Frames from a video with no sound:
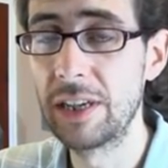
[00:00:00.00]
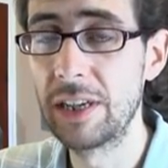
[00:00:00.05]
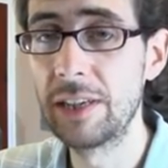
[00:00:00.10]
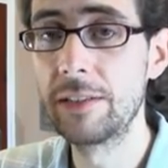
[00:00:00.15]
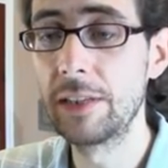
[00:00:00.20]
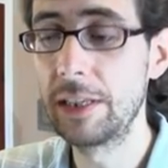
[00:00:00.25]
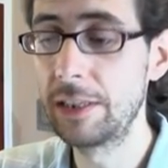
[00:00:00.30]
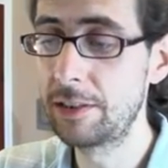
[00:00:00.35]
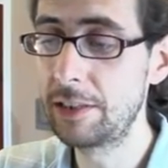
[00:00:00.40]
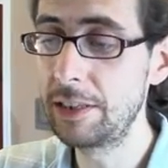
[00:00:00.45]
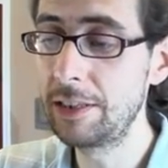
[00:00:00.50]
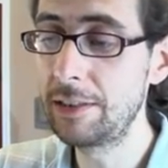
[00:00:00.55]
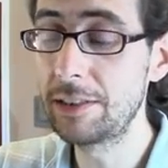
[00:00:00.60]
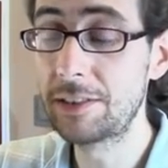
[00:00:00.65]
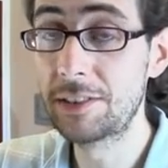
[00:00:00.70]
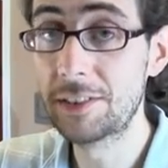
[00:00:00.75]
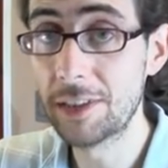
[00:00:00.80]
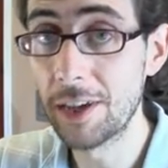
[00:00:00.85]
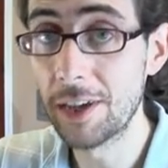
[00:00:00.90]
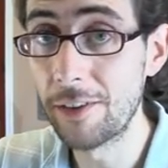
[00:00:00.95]
and it's the
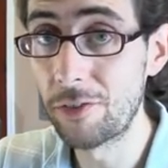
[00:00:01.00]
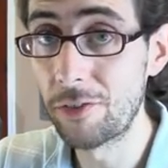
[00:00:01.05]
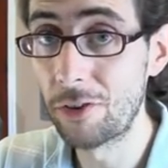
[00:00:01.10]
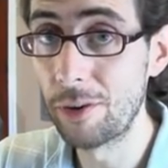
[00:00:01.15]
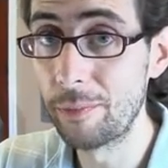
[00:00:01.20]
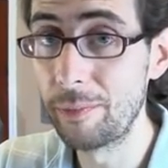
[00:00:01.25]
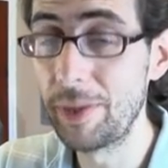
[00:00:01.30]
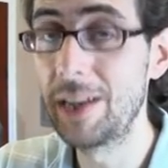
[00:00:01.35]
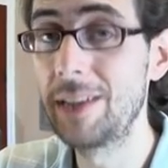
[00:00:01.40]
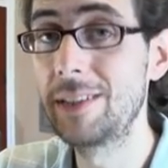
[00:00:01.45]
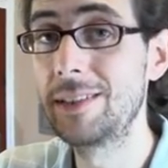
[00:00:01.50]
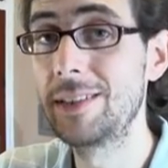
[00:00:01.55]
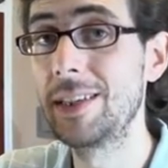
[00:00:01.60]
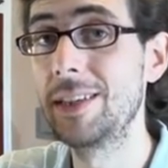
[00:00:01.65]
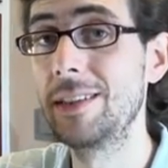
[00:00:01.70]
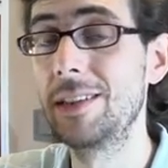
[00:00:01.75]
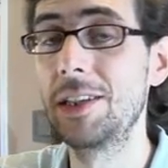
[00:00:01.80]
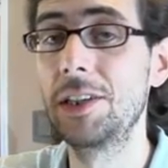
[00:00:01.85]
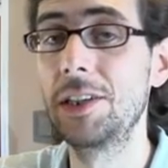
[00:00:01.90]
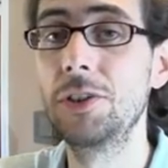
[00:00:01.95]

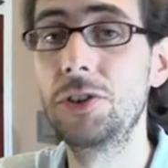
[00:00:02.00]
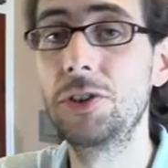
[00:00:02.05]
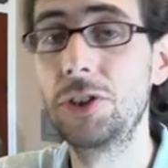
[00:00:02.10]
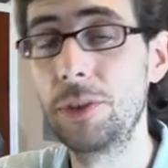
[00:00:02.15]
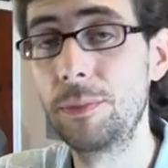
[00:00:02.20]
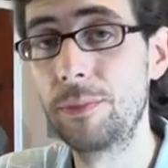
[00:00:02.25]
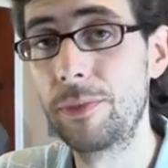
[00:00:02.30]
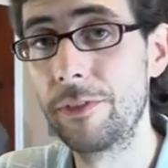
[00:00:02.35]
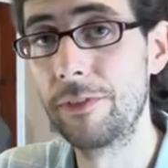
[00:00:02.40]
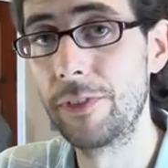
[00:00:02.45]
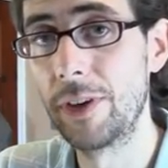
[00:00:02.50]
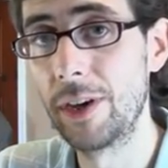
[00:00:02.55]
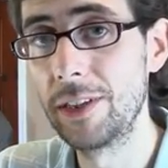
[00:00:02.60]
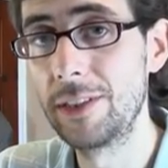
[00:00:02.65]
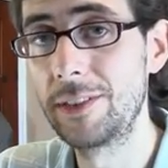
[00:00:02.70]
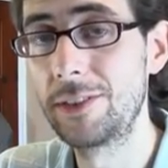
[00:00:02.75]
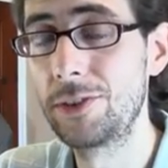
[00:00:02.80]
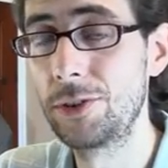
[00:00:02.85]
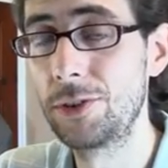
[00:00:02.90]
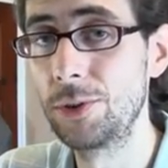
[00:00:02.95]
discoverability that YouTube
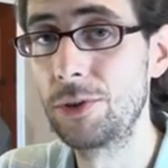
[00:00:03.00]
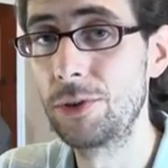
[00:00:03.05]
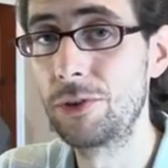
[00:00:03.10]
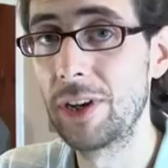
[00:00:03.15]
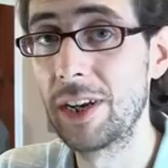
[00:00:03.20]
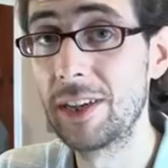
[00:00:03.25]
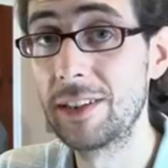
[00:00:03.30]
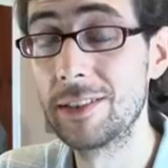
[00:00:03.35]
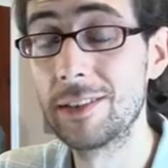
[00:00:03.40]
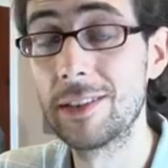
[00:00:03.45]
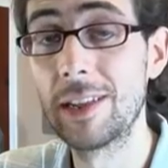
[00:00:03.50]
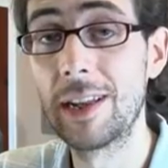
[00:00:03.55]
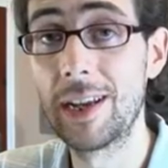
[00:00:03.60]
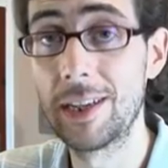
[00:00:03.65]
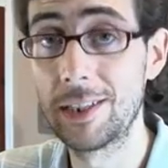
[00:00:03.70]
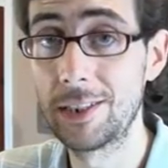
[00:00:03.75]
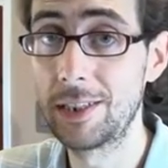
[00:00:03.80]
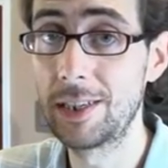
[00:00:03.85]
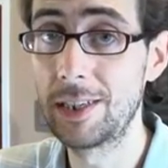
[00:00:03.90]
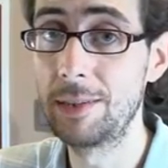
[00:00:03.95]
provides to creators that
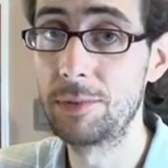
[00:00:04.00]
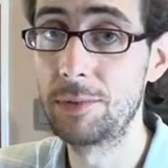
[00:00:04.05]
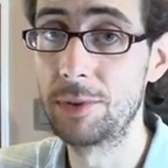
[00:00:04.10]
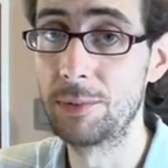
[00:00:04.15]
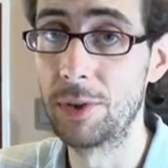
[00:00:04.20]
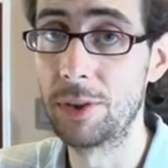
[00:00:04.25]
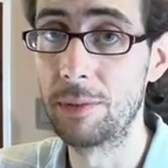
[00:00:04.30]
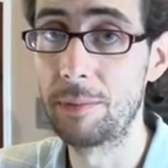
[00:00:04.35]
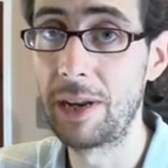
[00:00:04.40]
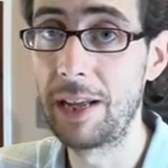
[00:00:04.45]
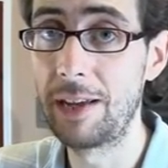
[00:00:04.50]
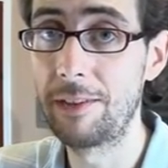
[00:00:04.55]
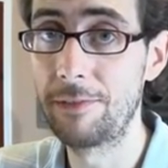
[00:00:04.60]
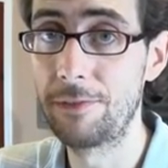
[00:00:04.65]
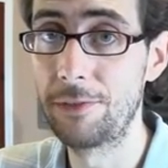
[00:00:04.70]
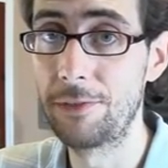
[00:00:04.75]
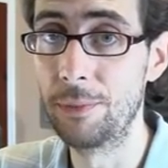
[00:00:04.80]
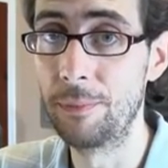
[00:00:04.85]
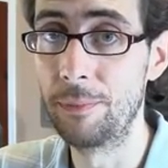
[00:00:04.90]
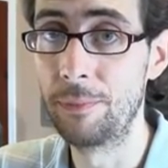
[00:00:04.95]
actually keeps them on the
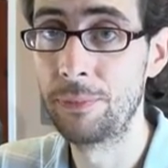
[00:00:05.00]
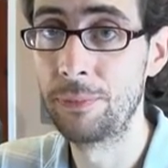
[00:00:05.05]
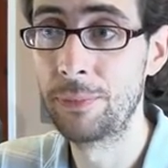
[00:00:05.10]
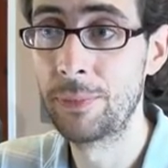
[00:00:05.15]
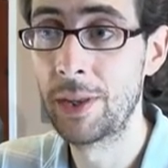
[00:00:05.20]
platform.